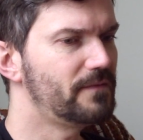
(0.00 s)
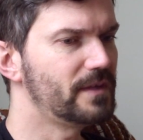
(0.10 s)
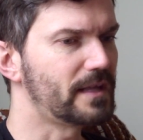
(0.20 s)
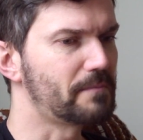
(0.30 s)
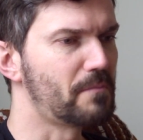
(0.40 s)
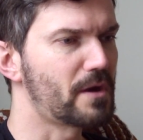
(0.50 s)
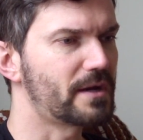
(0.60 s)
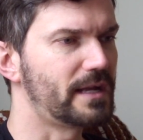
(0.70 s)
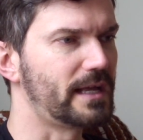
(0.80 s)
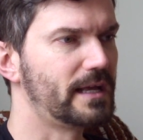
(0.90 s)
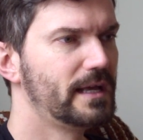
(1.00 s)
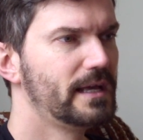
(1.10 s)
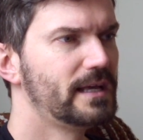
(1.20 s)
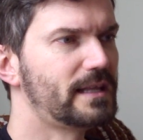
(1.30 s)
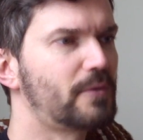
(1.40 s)
I feel like marketing,
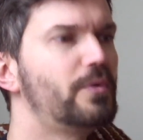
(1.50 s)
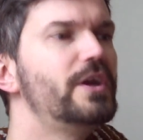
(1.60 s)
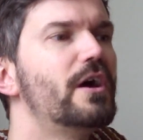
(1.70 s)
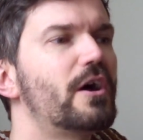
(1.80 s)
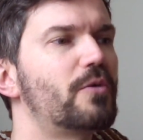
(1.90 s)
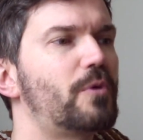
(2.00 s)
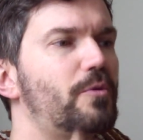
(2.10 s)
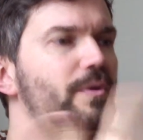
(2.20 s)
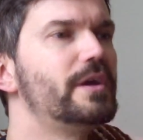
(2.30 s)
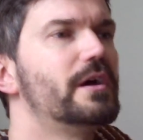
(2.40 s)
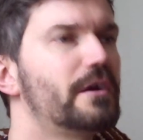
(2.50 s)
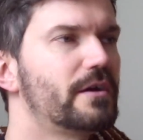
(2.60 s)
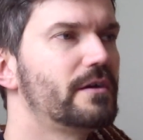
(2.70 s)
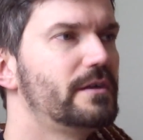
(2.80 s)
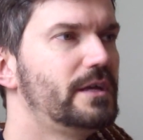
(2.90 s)
like we are where we
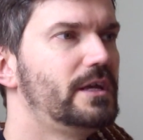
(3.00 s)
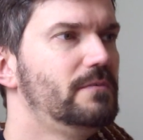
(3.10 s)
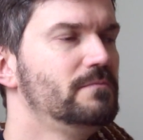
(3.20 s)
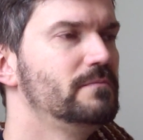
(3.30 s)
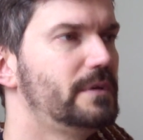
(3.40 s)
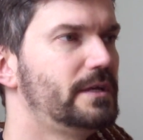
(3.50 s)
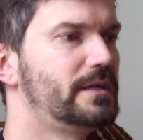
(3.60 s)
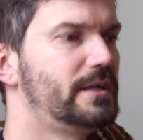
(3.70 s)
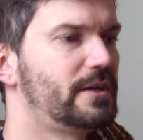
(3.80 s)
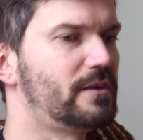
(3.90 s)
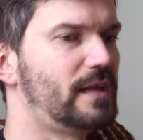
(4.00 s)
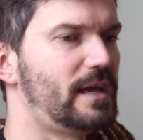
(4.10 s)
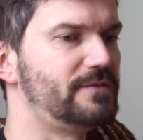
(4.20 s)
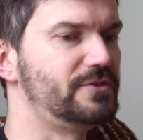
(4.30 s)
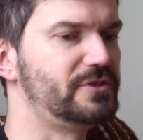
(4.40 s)
are in our
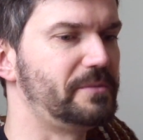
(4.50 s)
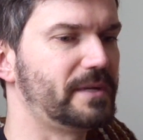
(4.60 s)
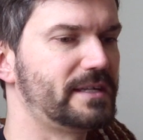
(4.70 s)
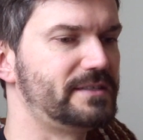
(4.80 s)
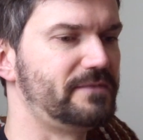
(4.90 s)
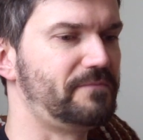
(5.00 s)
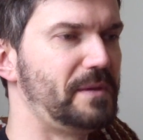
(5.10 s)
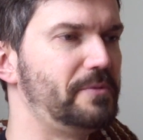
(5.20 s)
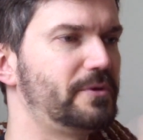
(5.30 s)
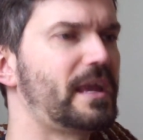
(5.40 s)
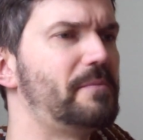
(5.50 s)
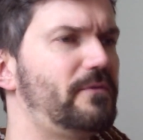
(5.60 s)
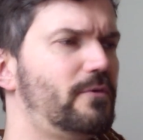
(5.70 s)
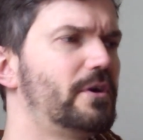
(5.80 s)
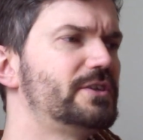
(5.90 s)
lives usually because of people who came
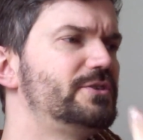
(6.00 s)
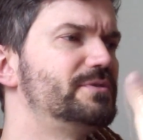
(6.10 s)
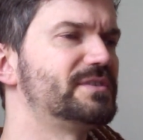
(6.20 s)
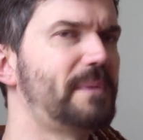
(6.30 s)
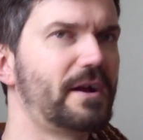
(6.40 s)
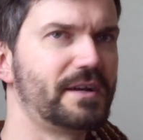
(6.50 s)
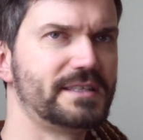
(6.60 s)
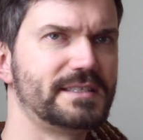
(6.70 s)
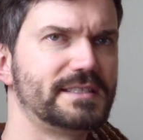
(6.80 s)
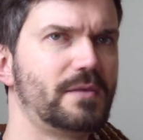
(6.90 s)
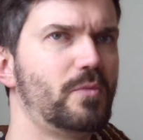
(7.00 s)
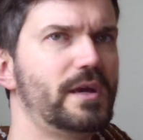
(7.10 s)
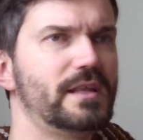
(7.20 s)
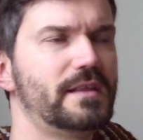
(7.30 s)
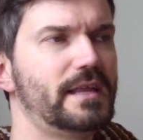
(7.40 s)
before us, who inspired us in some
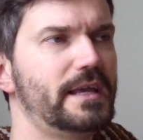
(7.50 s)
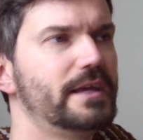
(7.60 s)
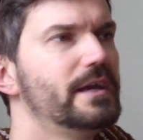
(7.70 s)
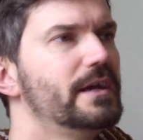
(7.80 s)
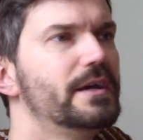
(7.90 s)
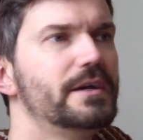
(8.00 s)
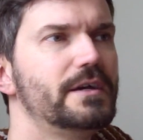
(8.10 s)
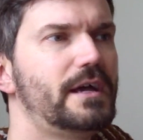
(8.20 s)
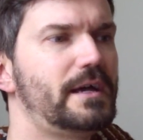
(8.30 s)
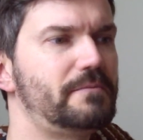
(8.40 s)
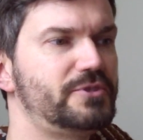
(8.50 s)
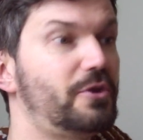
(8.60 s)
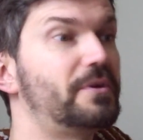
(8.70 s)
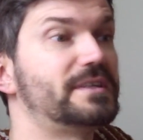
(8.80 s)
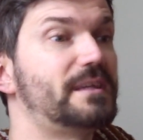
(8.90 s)
way, that they
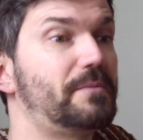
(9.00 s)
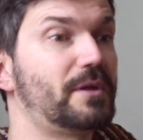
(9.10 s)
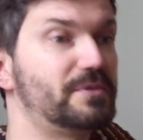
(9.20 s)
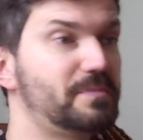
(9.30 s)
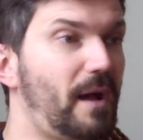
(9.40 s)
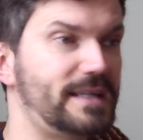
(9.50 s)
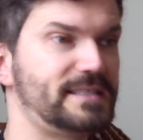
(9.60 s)
showed us something was